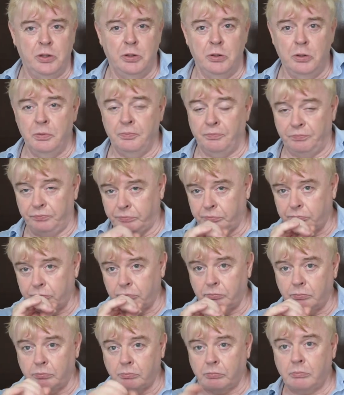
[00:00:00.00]
two
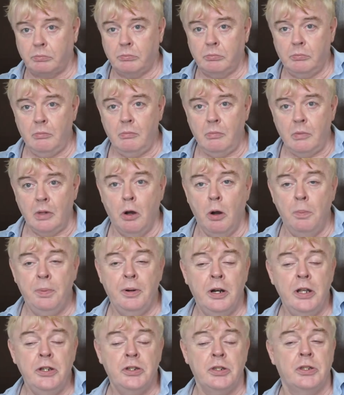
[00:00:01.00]

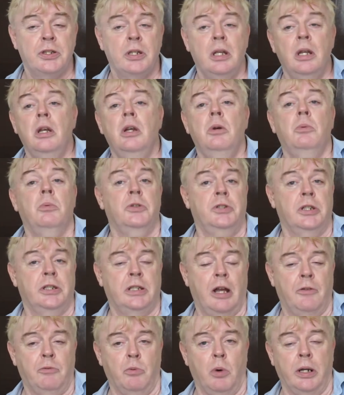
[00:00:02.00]
operations, we'll
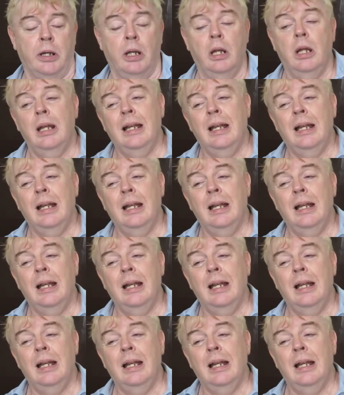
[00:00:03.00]
just have one.